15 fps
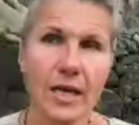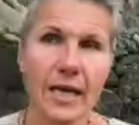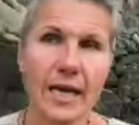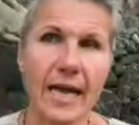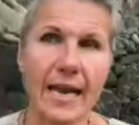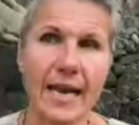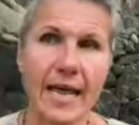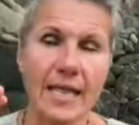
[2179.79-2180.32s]

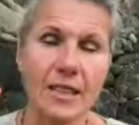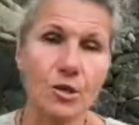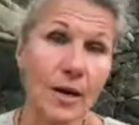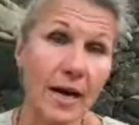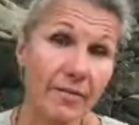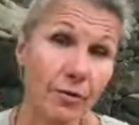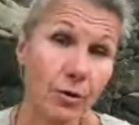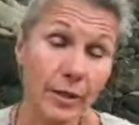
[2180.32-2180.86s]
and then you
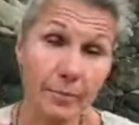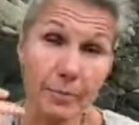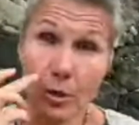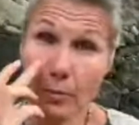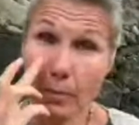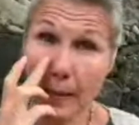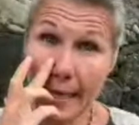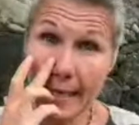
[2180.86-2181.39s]
have all the meal
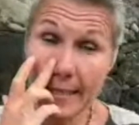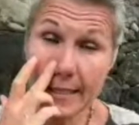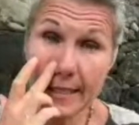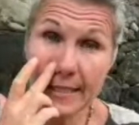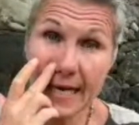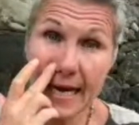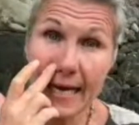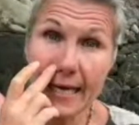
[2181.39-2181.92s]
plans and
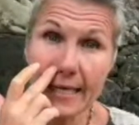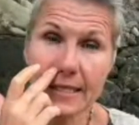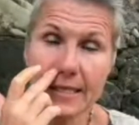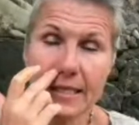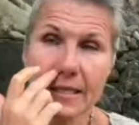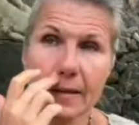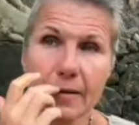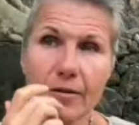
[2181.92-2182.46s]

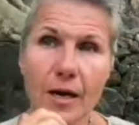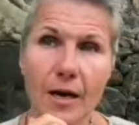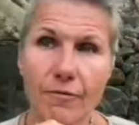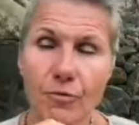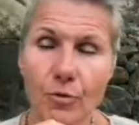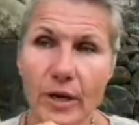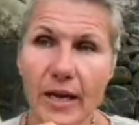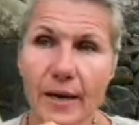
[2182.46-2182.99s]
diets
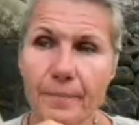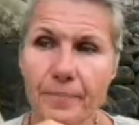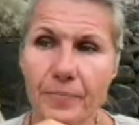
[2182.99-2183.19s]
for it.